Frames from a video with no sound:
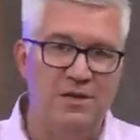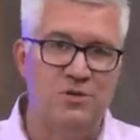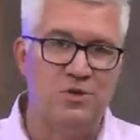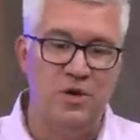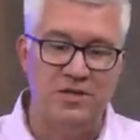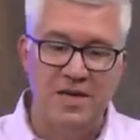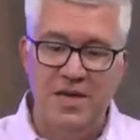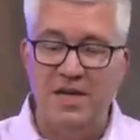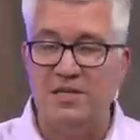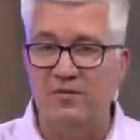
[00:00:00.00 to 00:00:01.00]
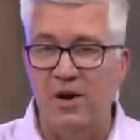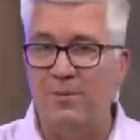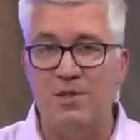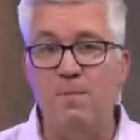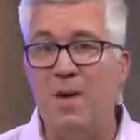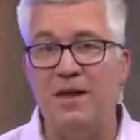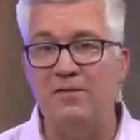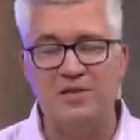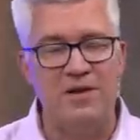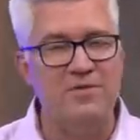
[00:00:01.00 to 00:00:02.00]
interest rates, is an environment that many
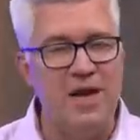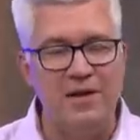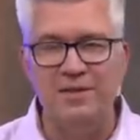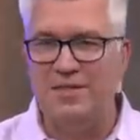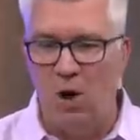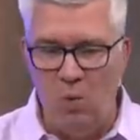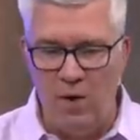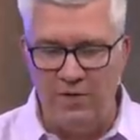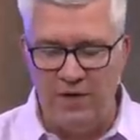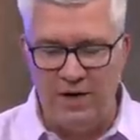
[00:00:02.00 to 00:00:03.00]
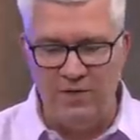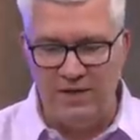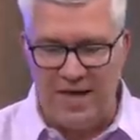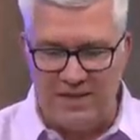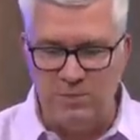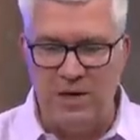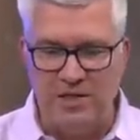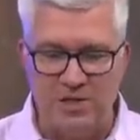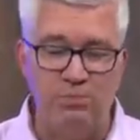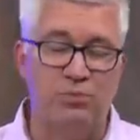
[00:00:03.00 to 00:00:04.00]
of us have not dealt with, and I think that's been a
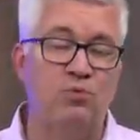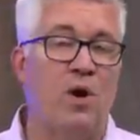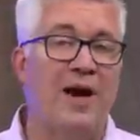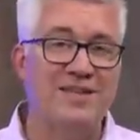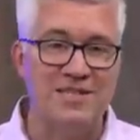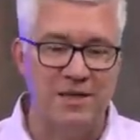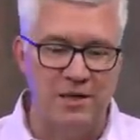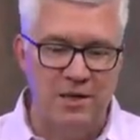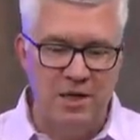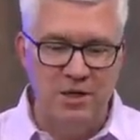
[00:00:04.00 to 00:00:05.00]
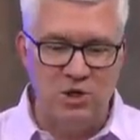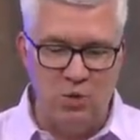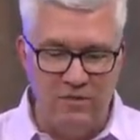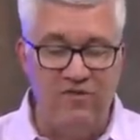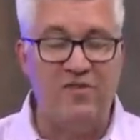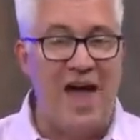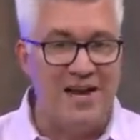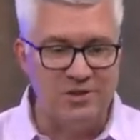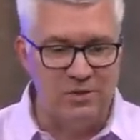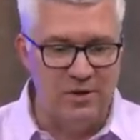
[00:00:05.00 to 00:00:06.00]
surprising sort of
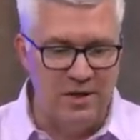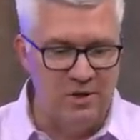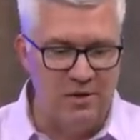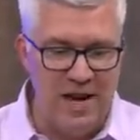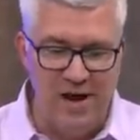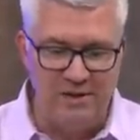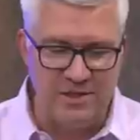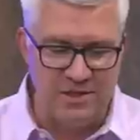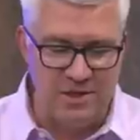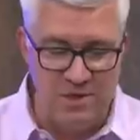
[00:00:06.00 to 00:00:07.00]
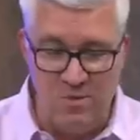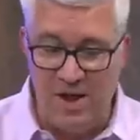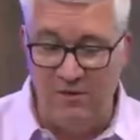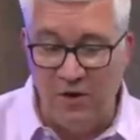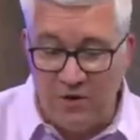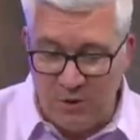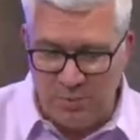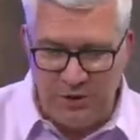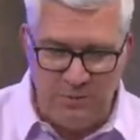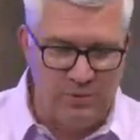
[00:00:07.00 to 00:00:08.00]
factor in your analysis that you may have underplayed.
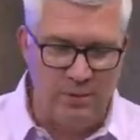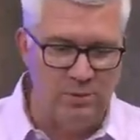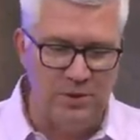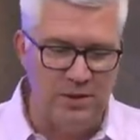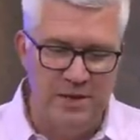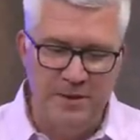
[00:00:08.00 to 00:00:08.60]
Played probably